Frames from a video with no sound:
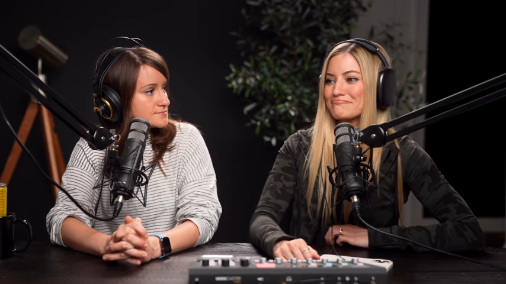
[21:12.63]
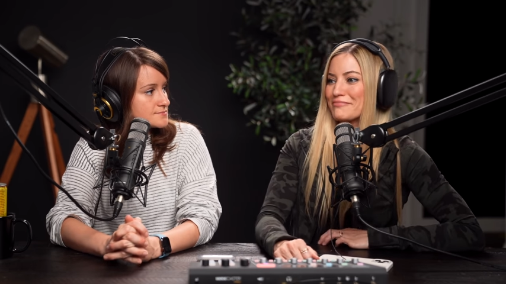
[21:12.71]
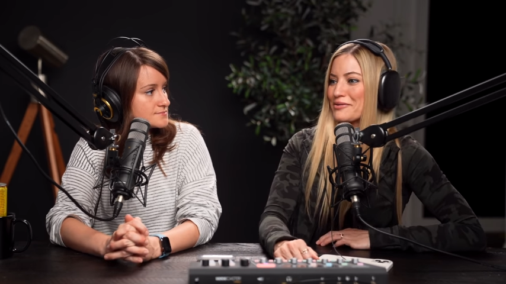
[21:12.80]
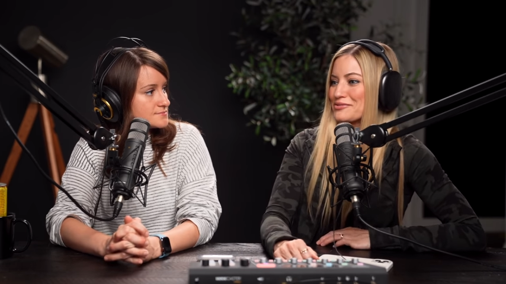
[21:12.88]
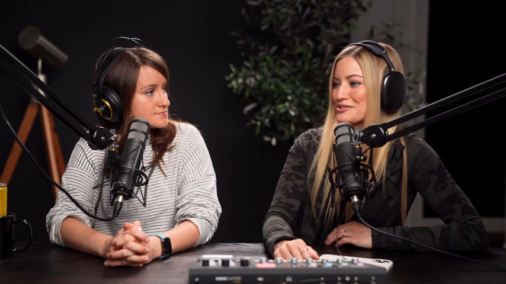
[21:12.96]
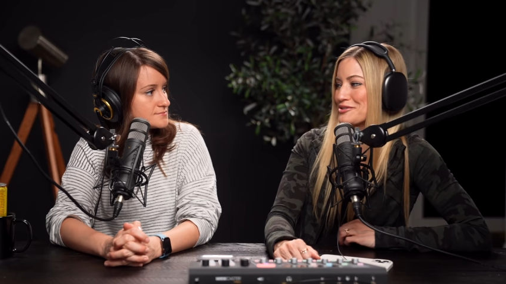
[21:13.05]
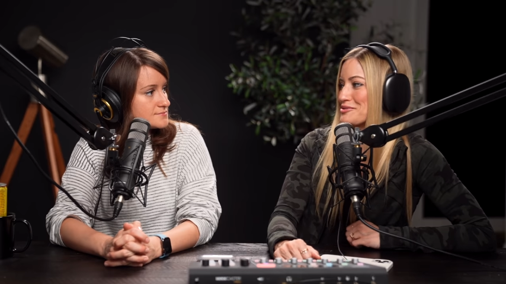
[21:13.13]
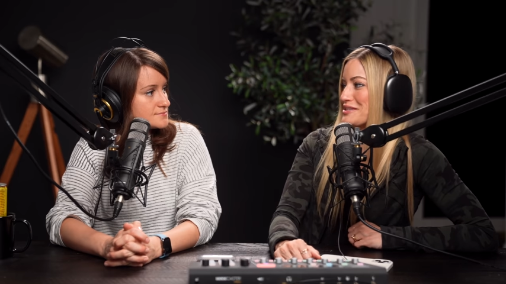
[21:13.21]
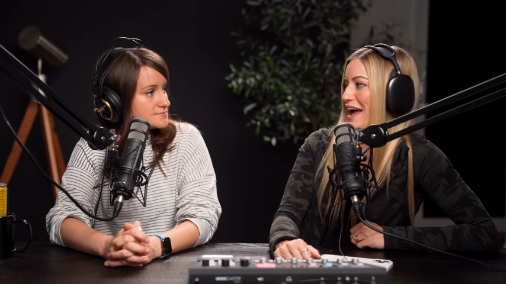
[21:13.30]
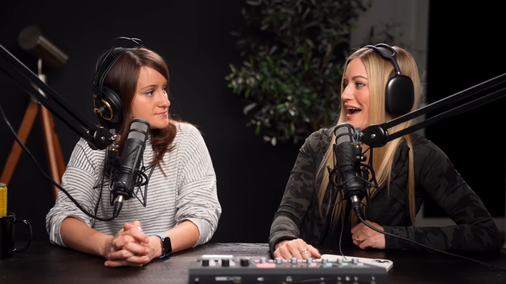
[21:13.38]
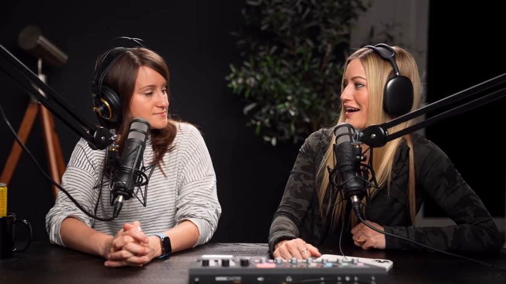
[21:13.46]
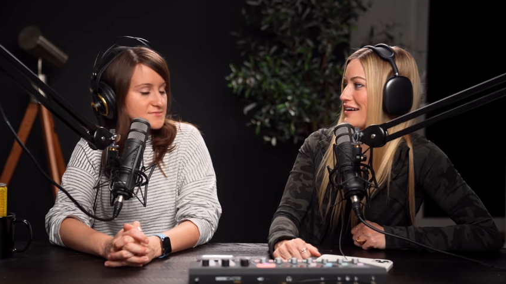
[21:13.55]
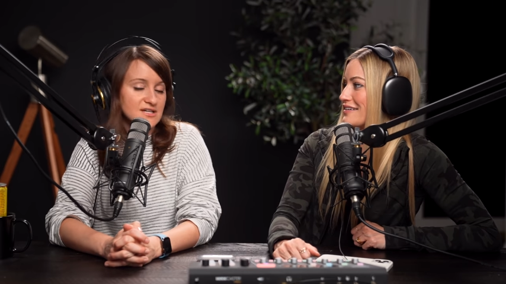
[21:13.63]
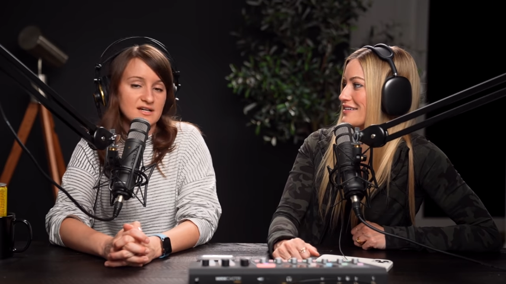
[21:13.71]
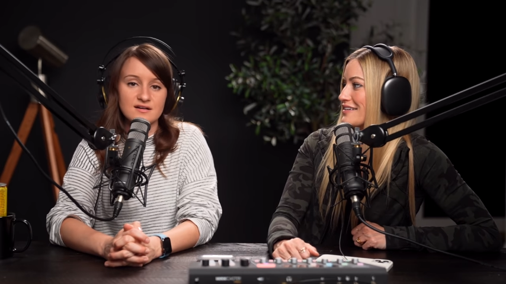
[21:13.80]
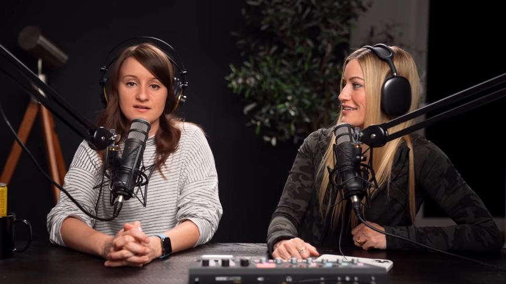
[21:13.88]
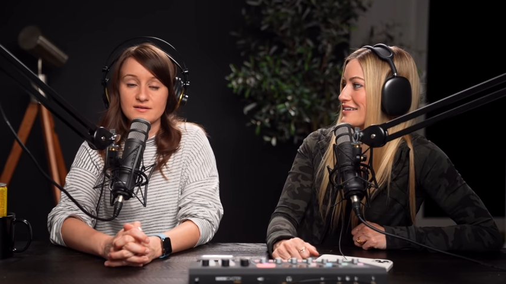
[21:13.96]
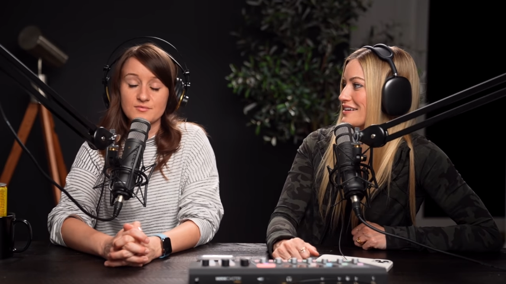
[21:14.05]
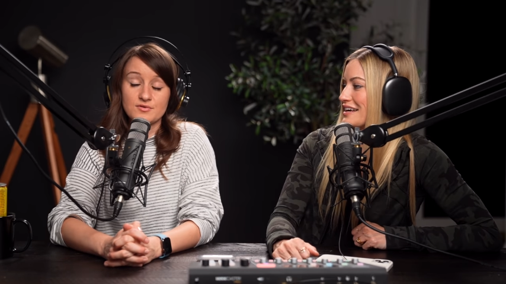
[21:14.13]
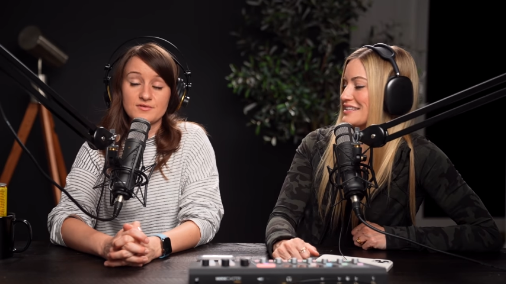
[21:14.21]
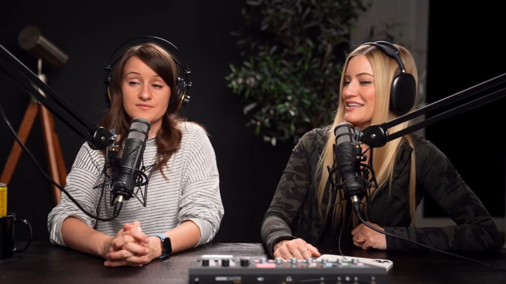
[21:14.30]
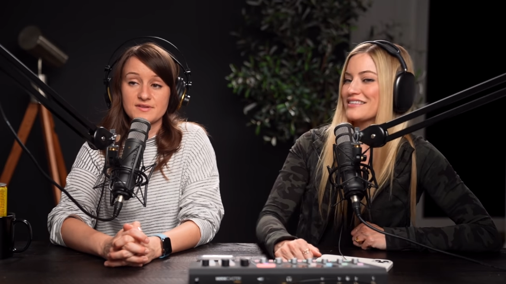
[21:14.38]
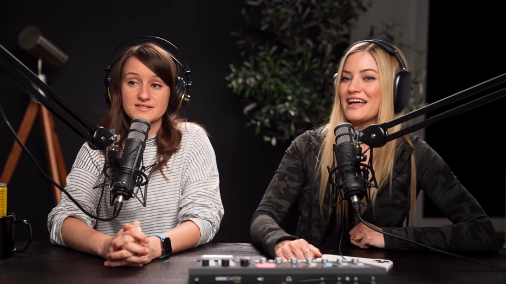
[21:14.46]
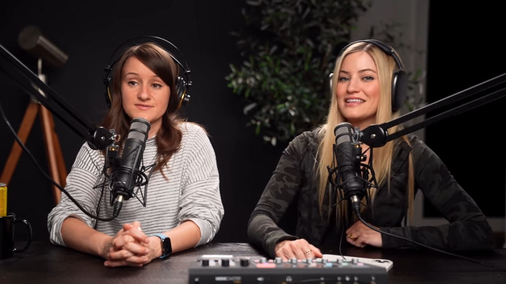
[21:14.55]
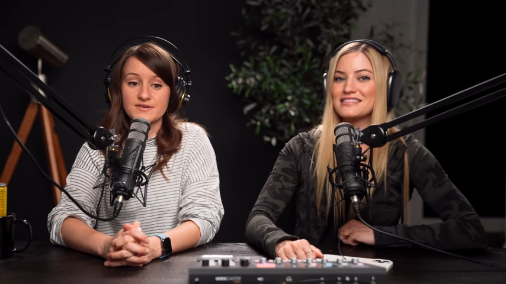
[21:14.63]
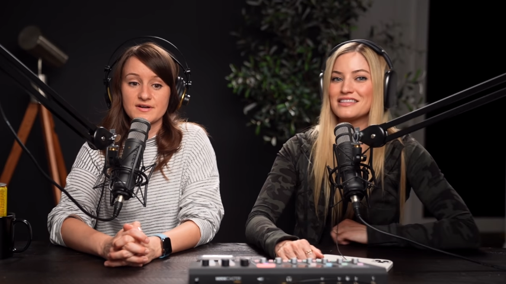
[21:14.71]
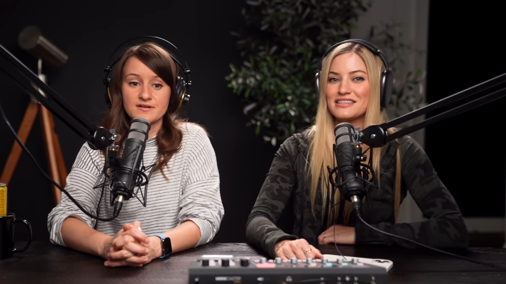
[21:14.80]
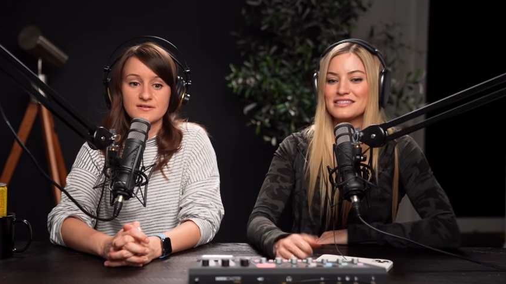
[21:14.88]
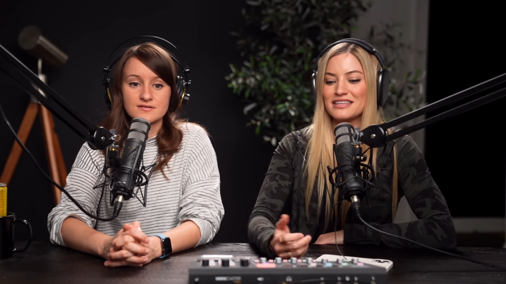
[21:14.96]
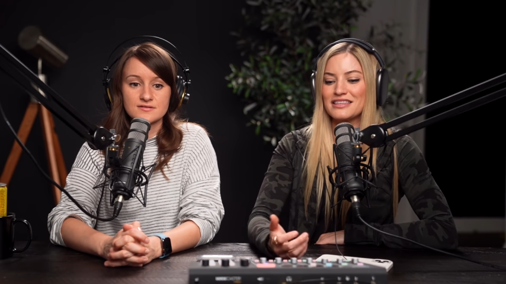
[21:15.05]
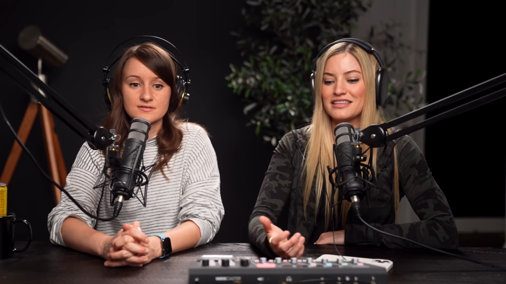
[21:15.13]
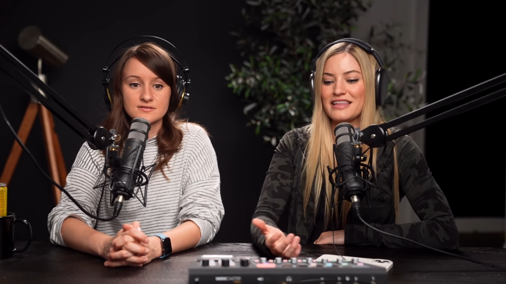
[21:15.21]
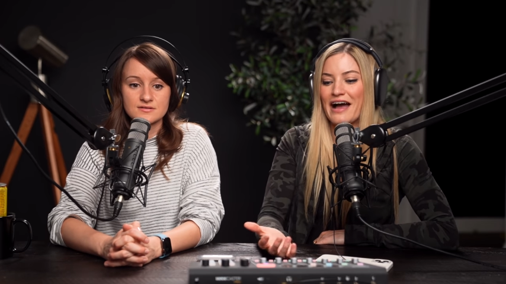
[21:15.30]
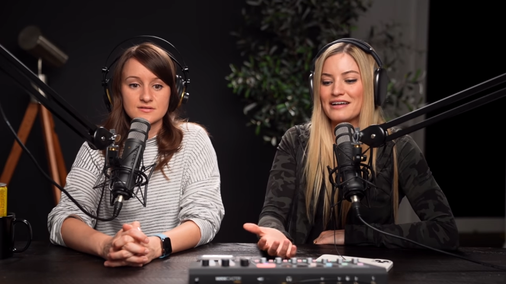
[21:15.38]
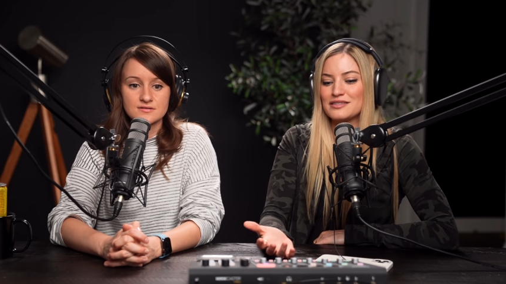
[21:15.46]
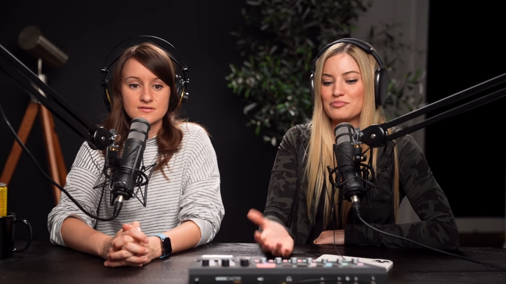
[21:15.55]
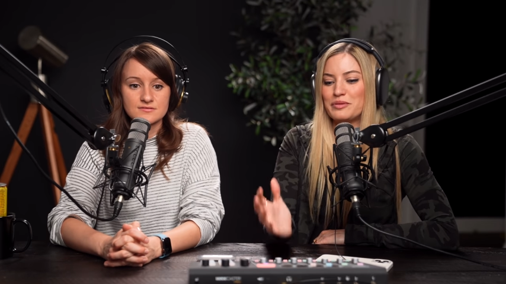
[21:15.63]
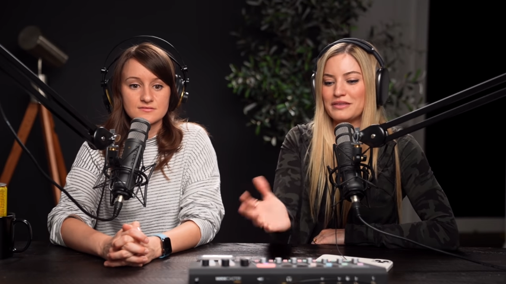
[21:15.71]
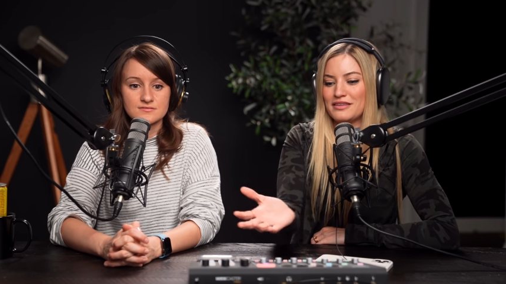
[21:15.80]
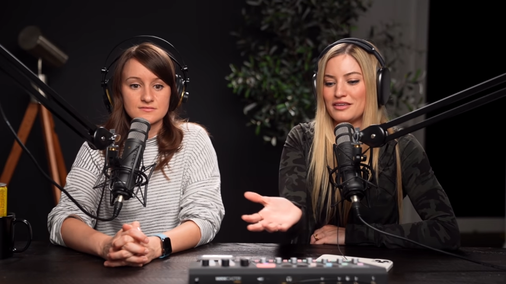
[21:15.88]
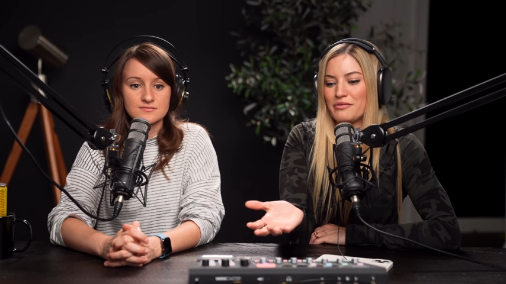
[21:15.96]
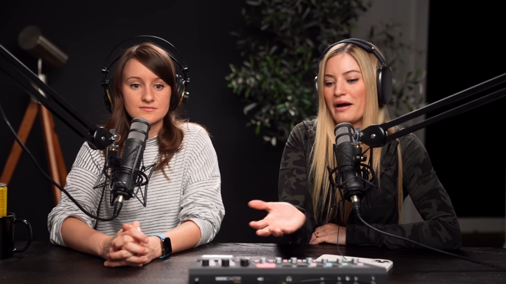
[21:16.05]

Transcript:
Speaker 1: It was so sad. Yeah, I will. It's like that's, that's fair. That's like the last bit that you